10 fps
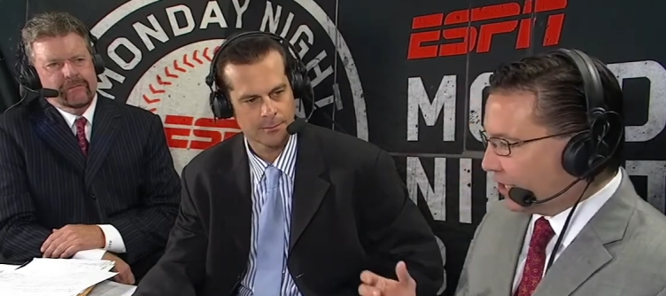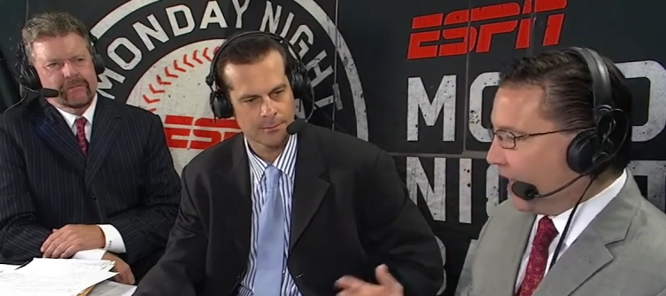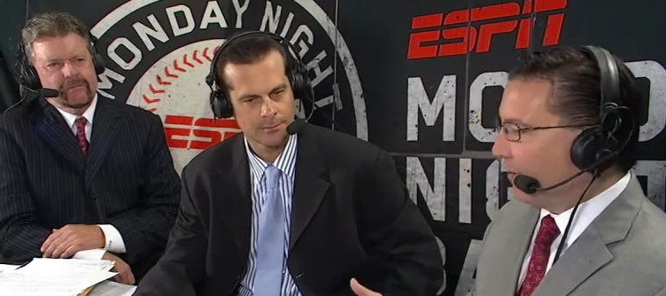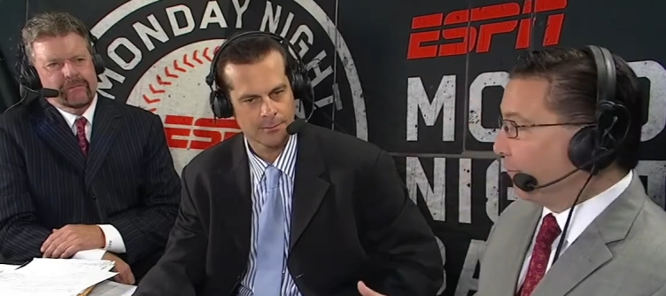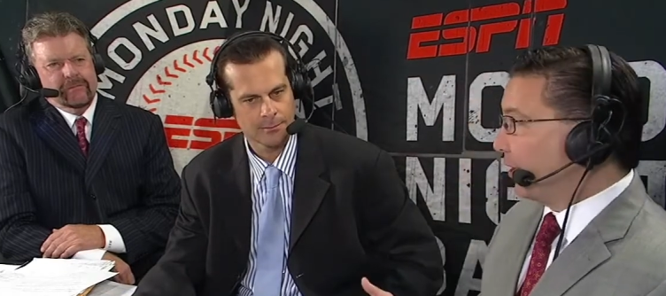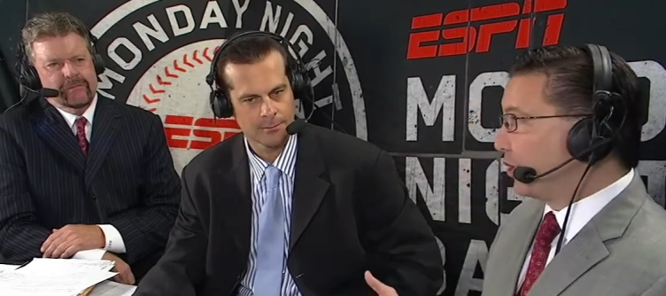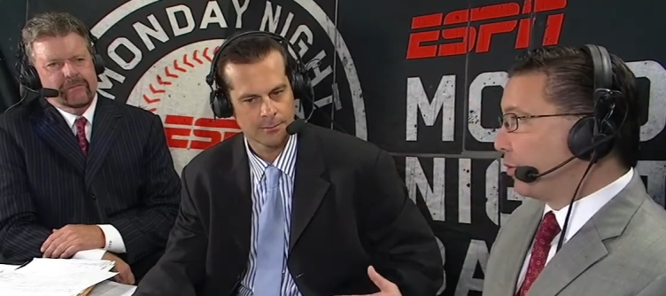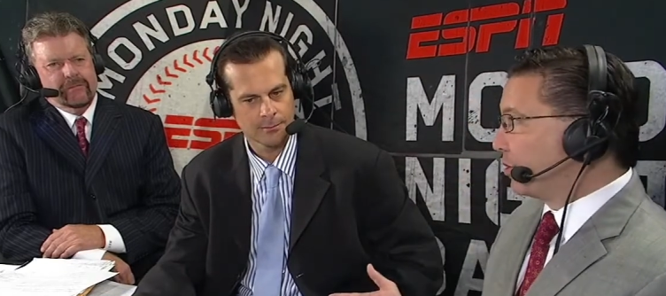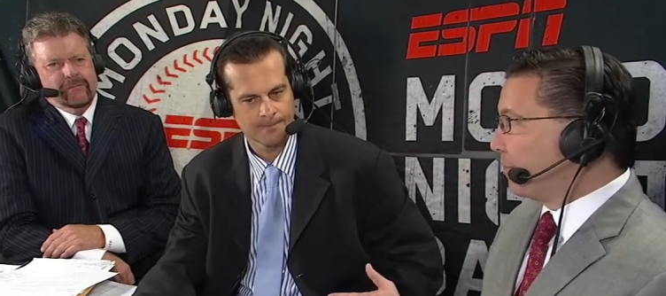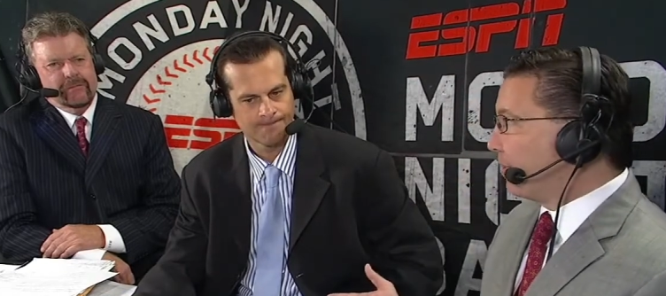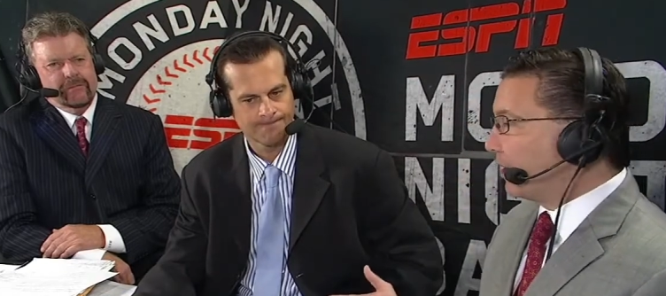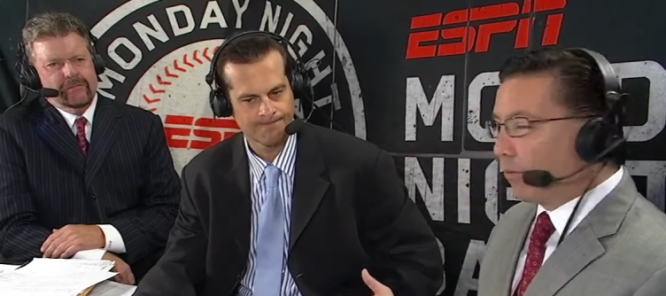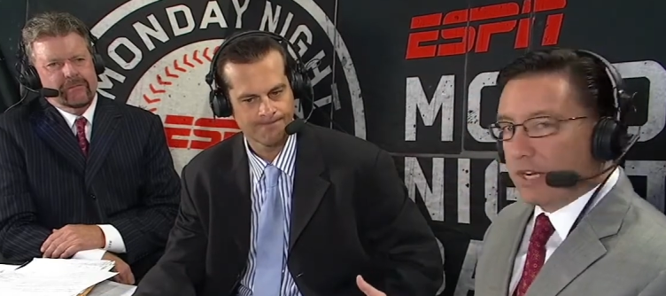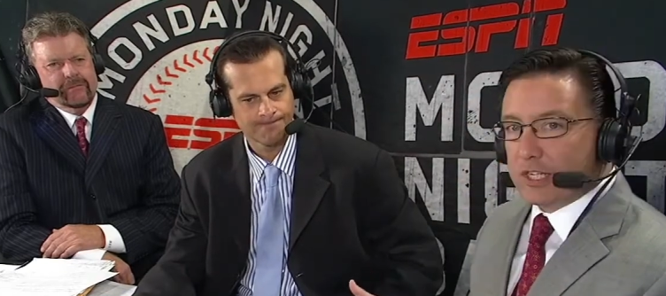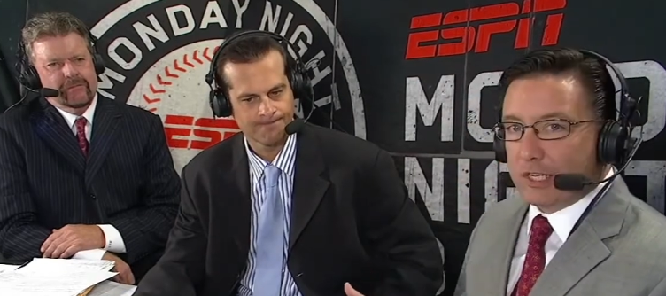Speaker 1: Todd Frazier was a big
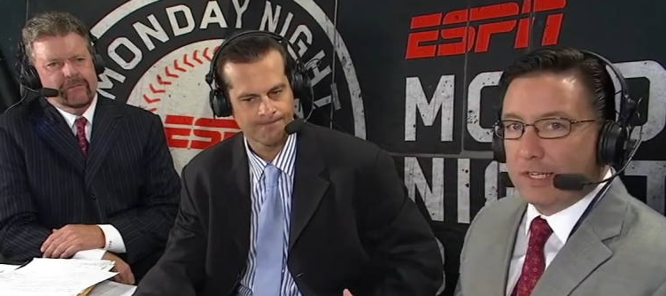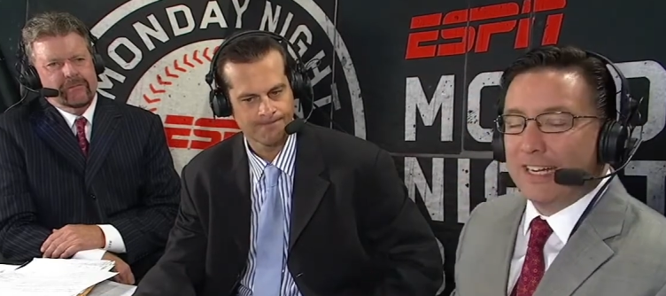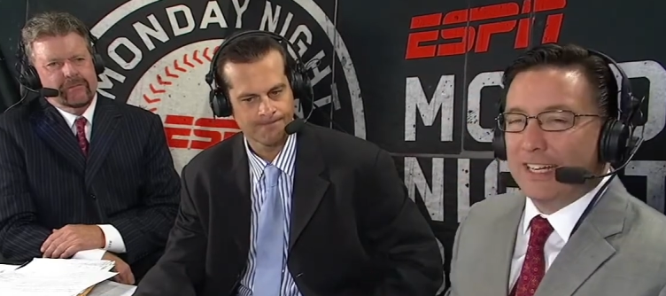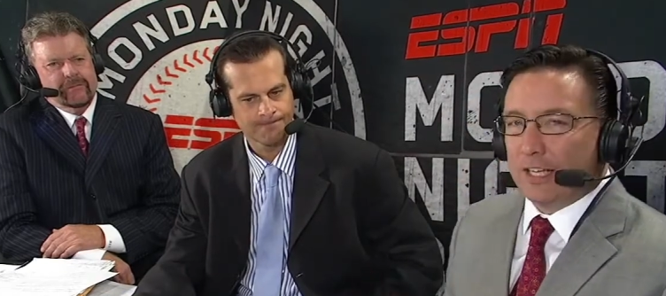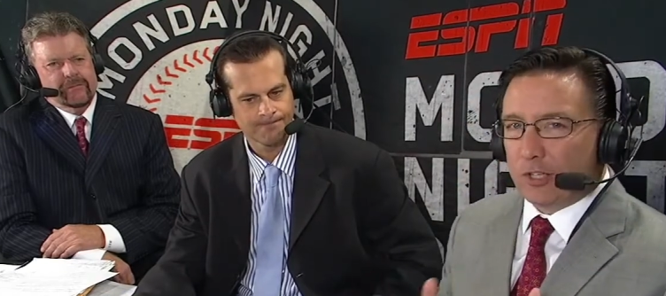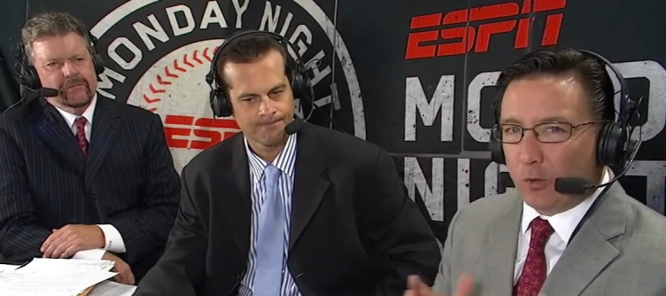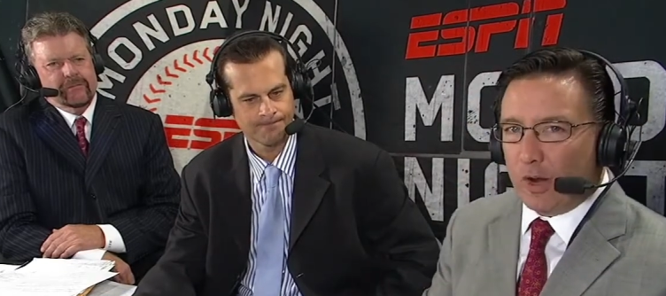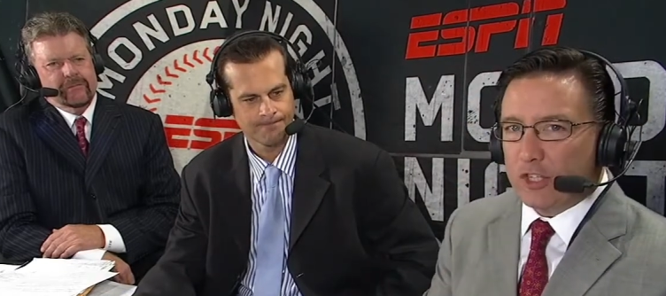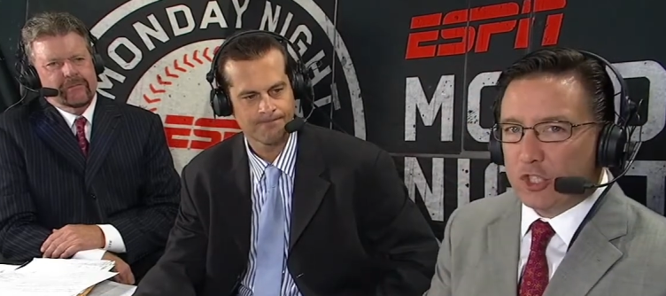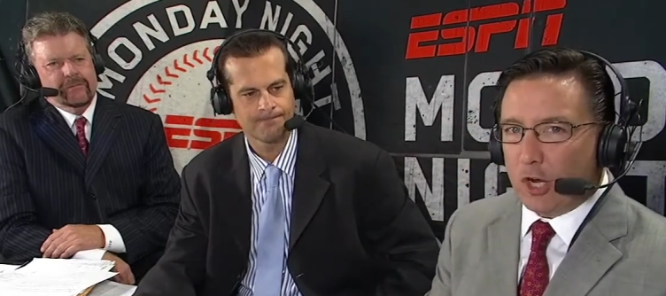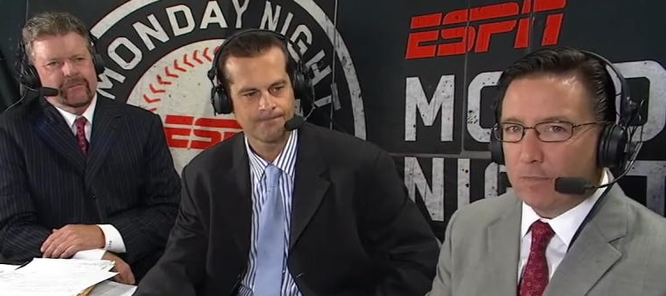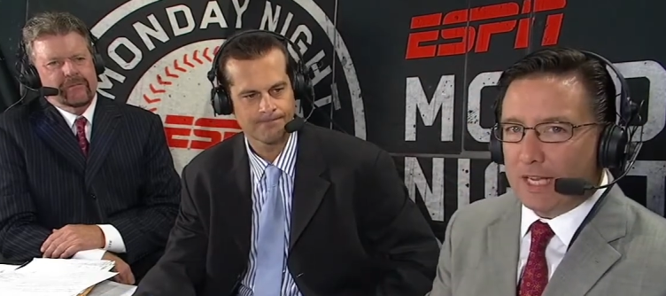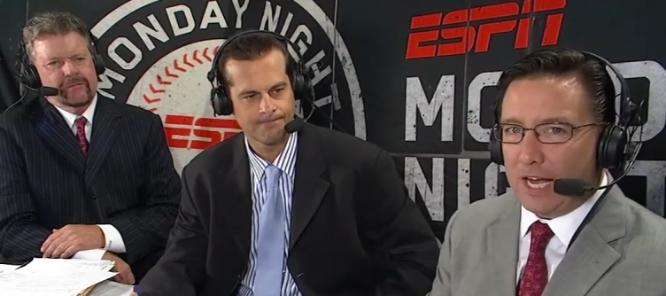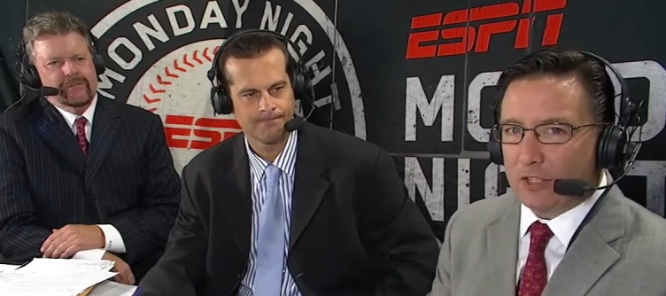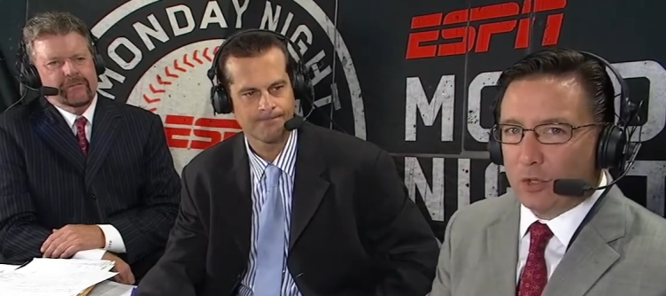reason that the Reds jumped
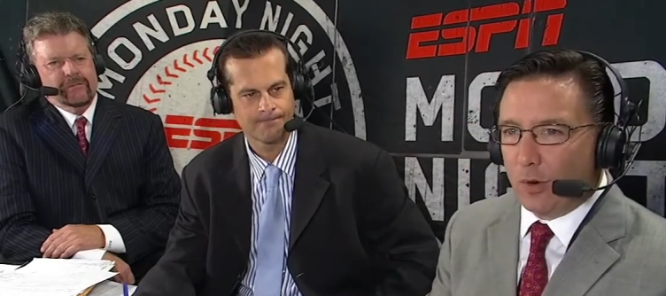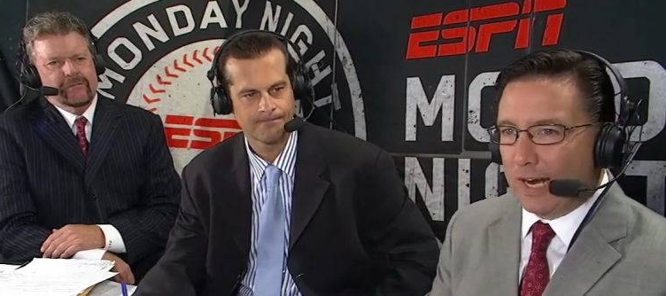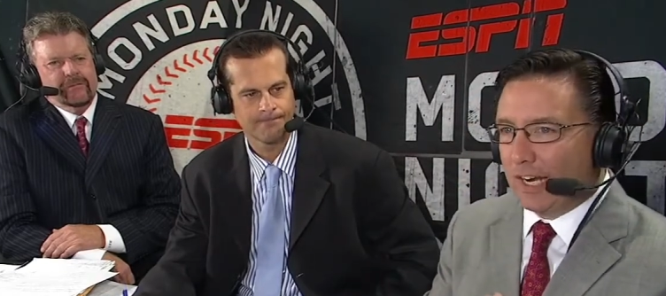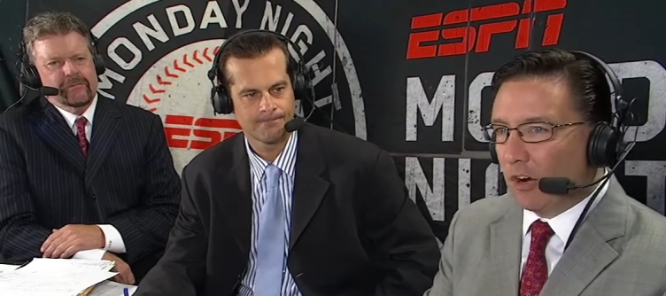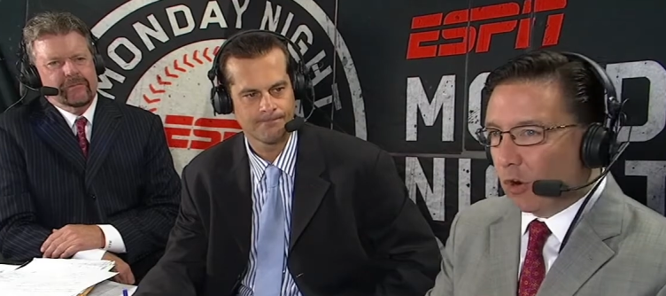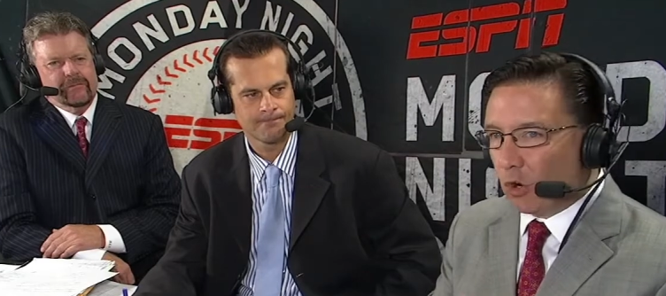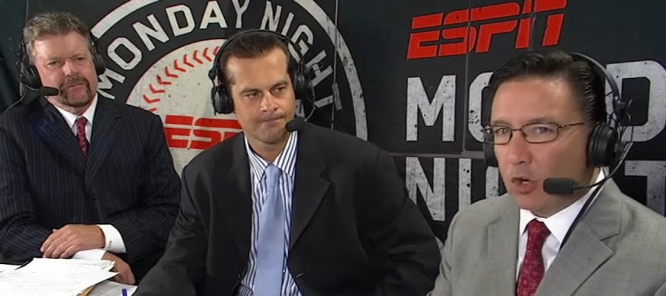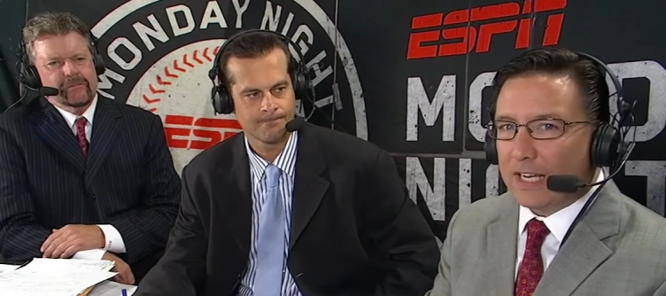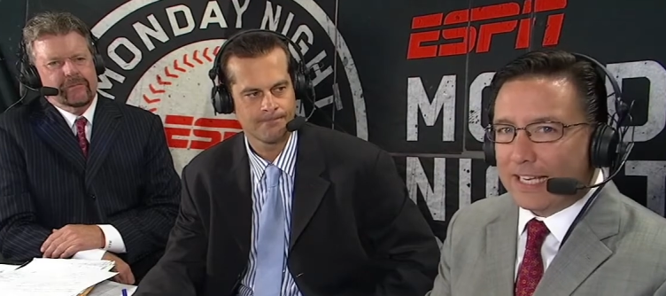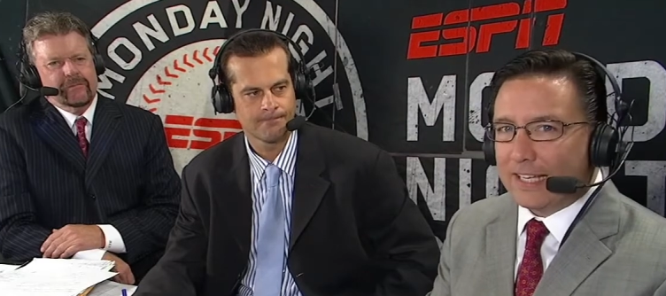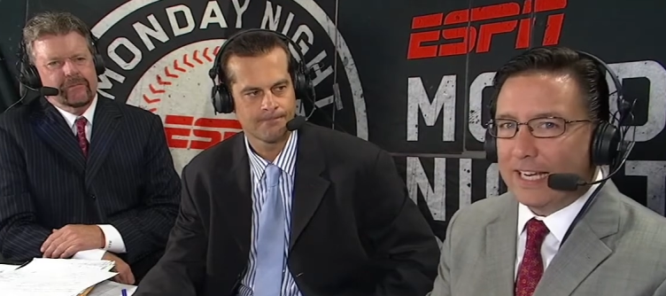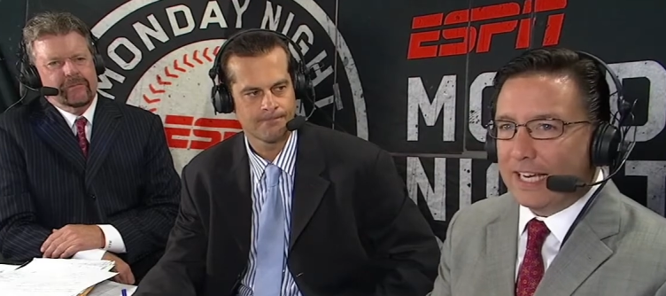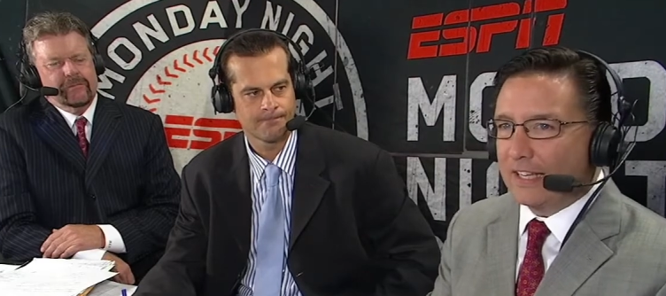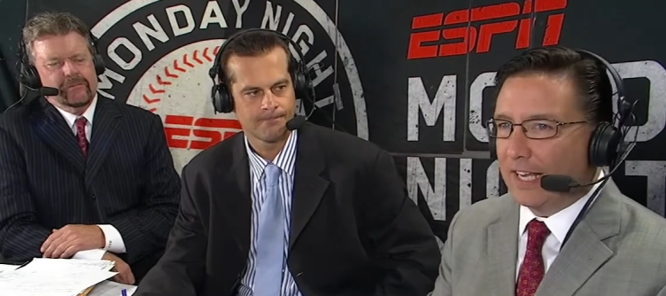out to a early lead.